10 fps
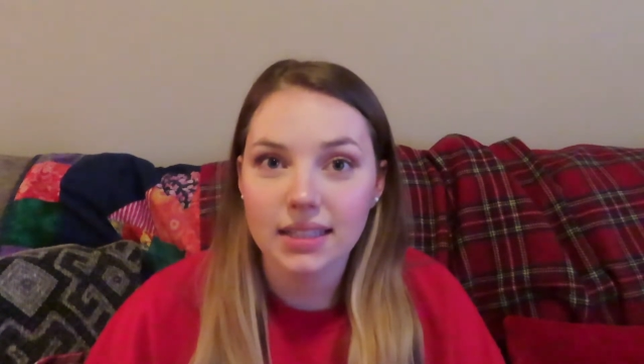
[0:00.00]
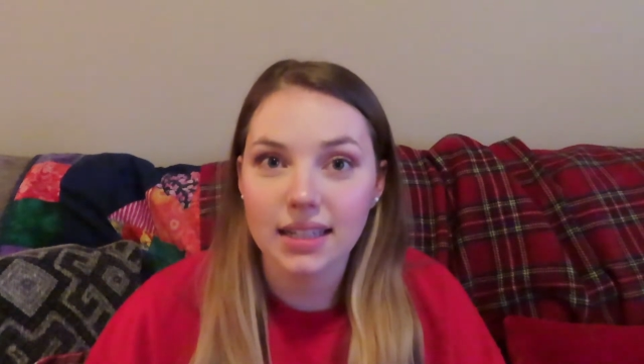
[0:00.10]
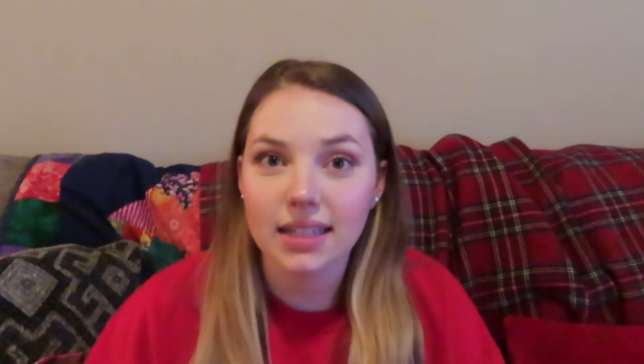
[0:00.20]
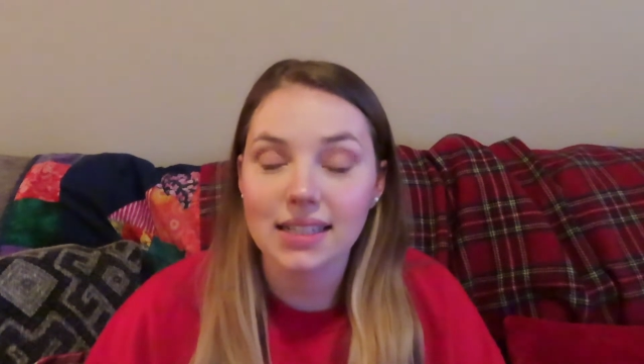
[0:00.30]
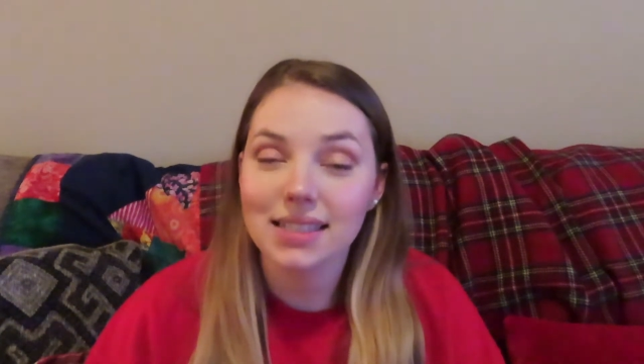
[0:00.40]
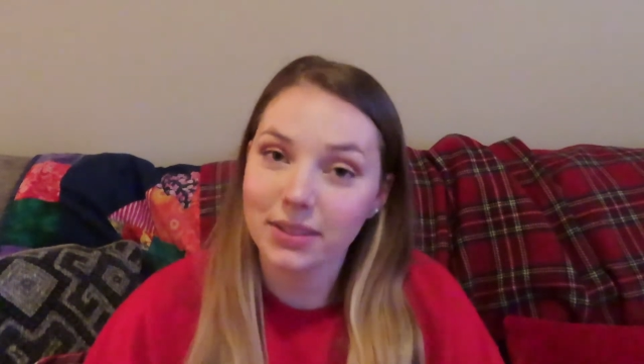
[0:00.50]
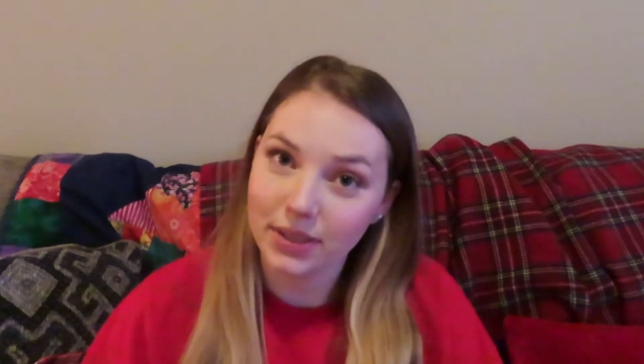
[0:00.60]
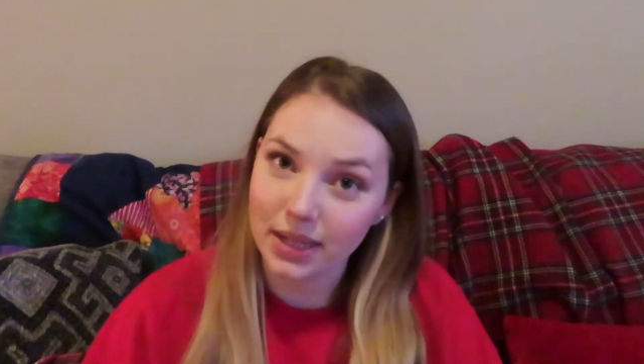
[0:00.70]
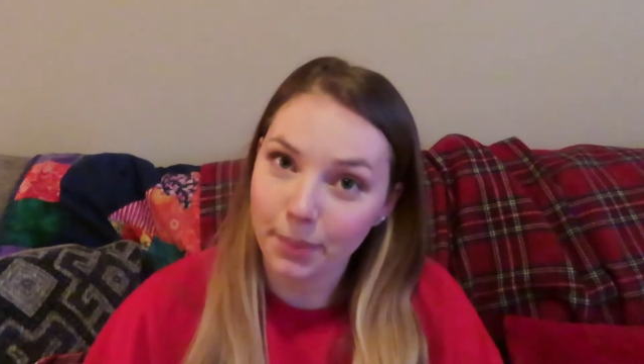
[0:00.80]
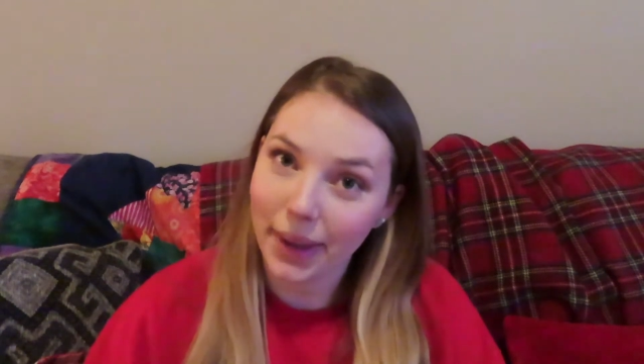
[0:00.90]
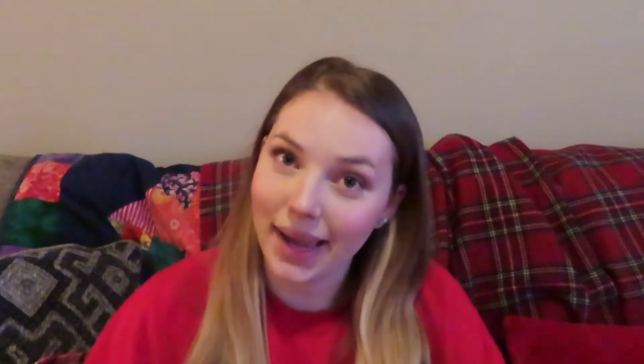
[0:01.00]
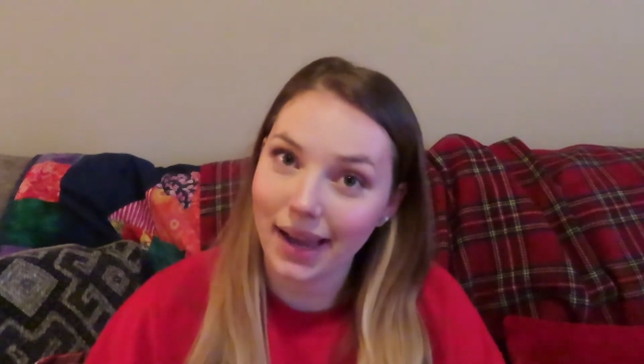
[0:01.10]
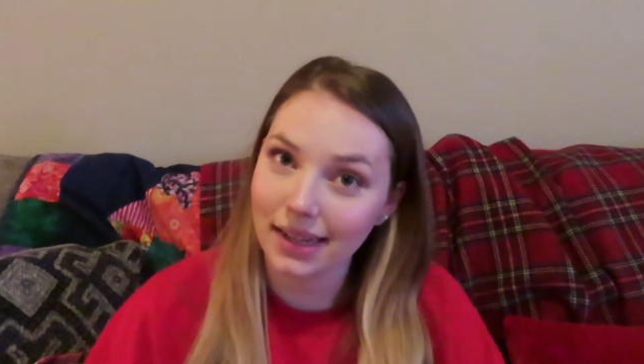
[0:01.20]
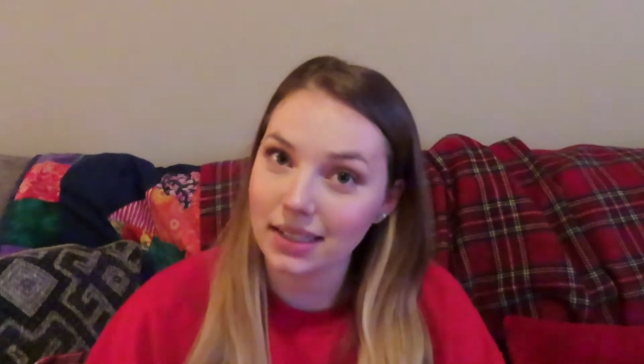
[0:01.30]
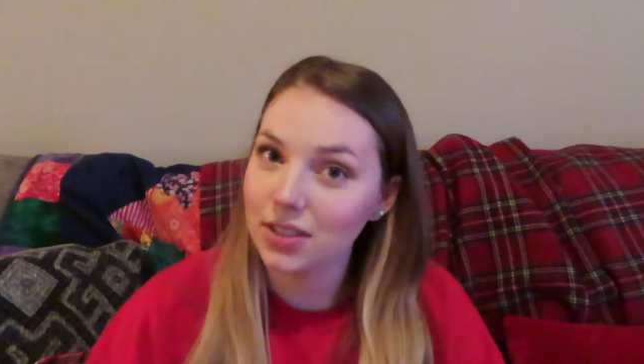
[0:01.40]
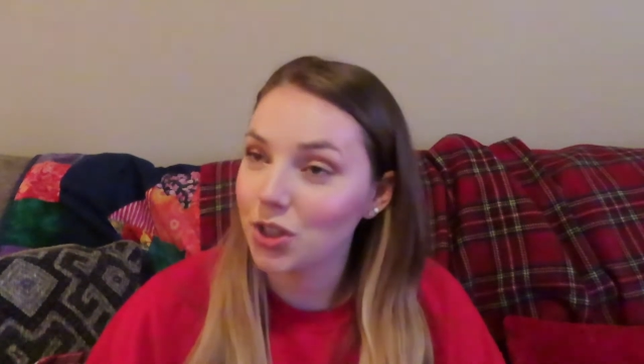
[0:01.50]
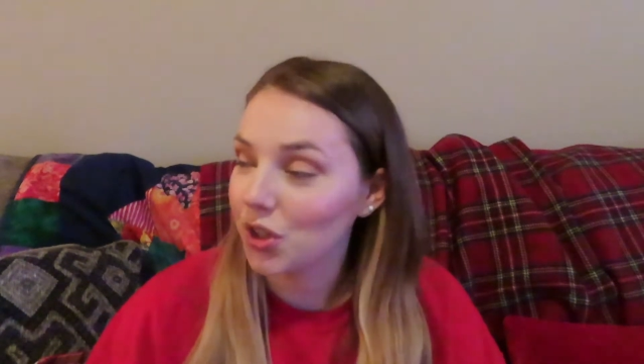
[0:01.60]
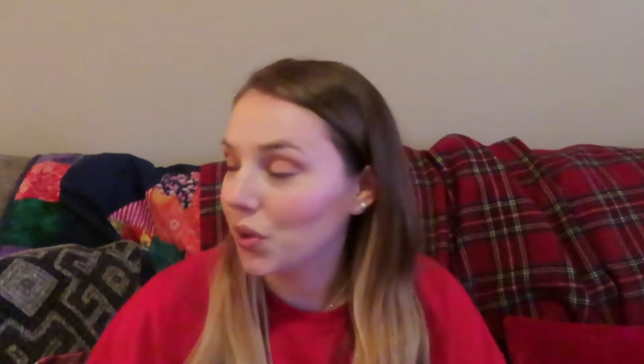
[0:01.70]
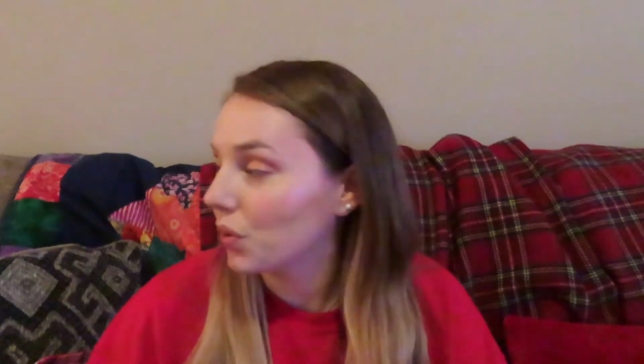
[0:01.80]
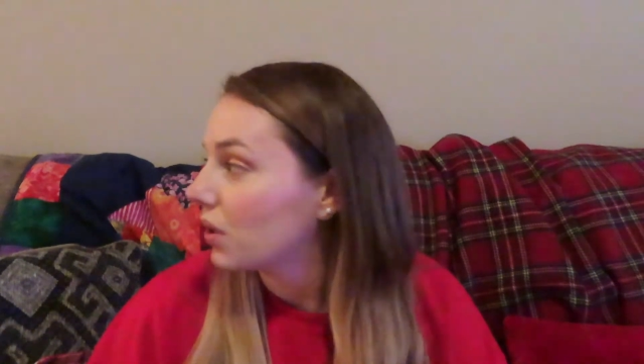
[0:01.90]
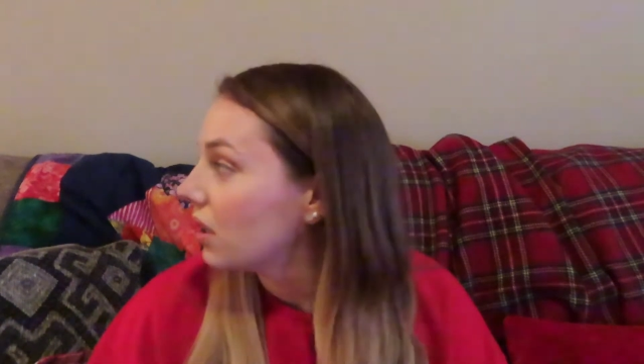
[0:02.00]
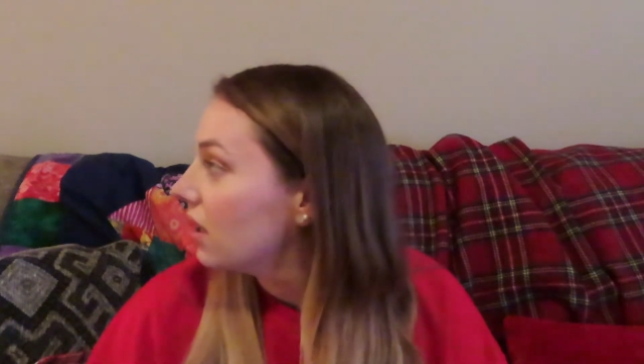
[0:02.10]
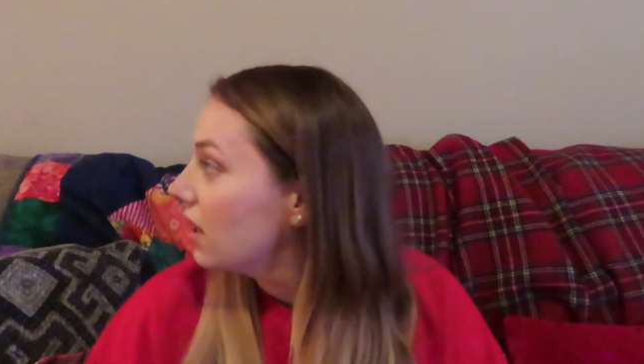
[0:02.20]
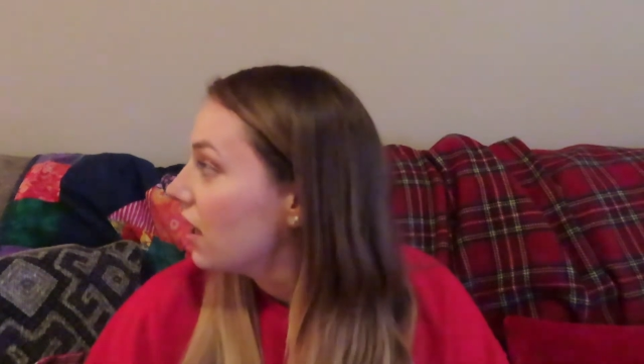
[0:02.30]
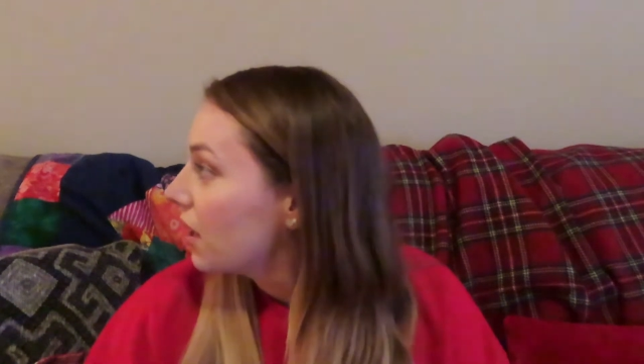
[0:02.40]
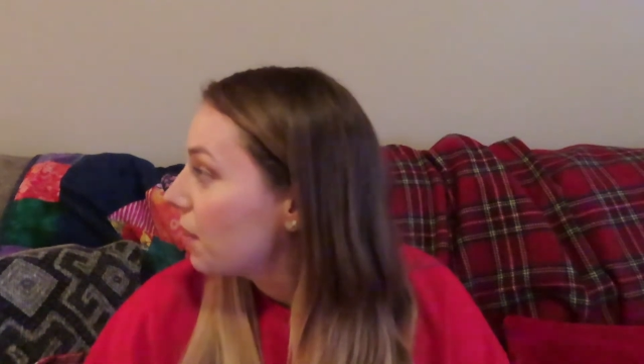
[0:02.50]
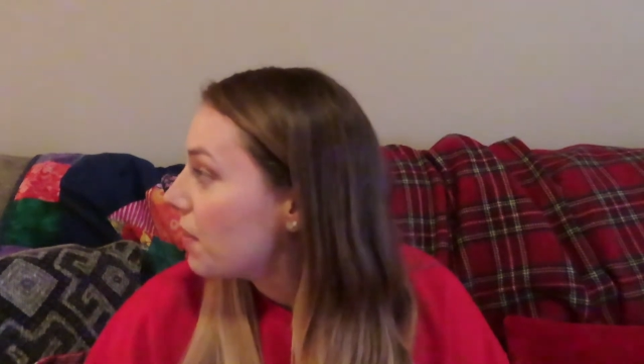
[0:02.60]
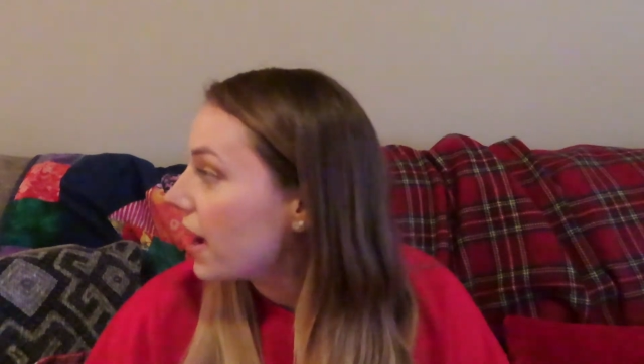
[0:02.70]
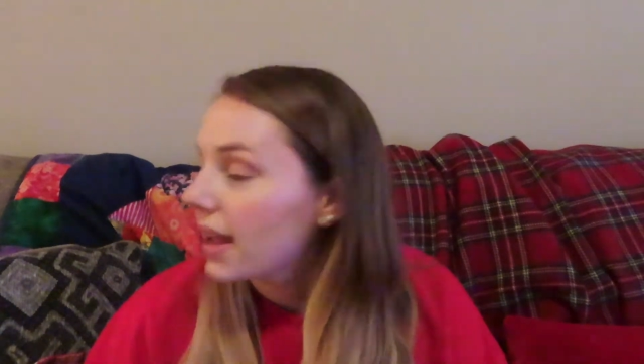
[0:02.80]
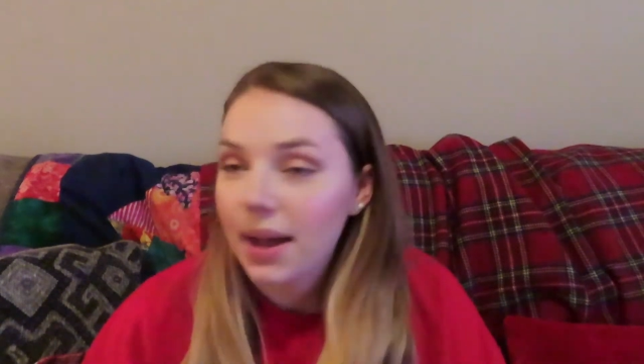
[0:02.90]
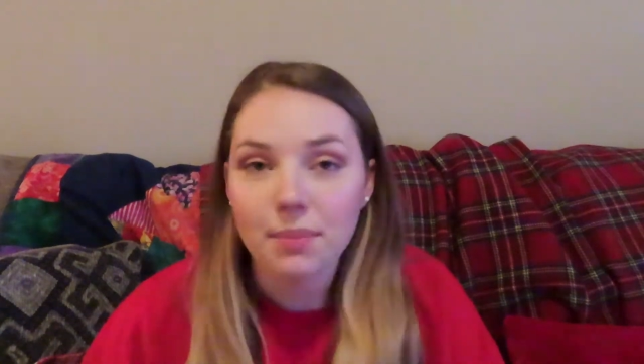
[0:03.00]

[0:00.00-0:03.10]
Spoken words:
and I still need to pack too. But